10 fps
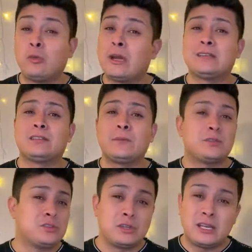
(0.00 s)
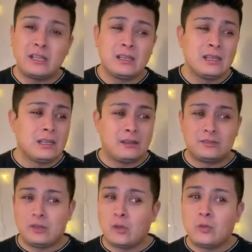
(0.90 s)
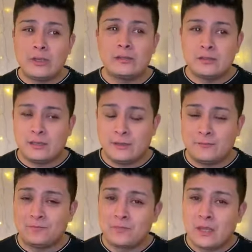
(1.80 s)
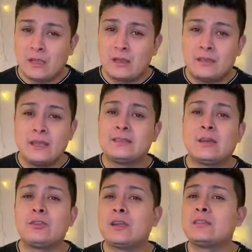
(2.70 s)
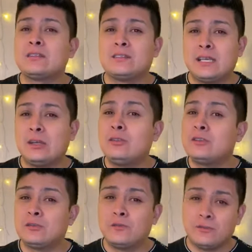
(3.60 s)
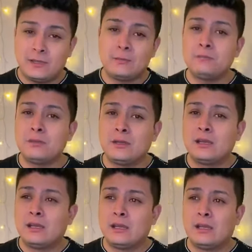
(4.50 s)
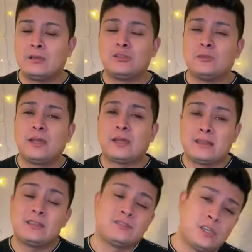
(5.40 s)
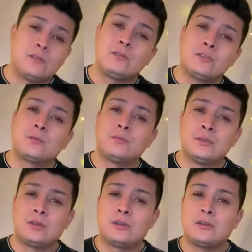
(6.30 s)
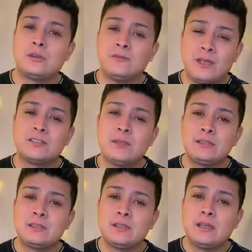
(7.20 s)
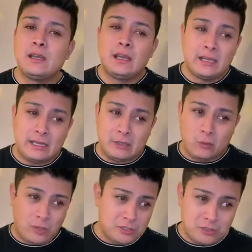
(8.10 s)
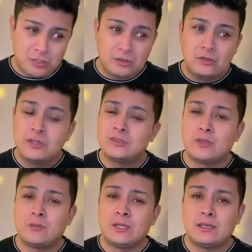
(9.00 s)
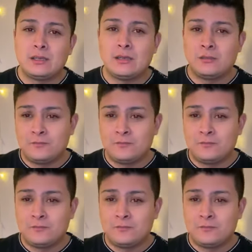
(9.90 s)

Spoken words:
Everyone has an opportunity. There's always things out there to sell and to flip and to make at least double your investment. And I wish you can do this with me.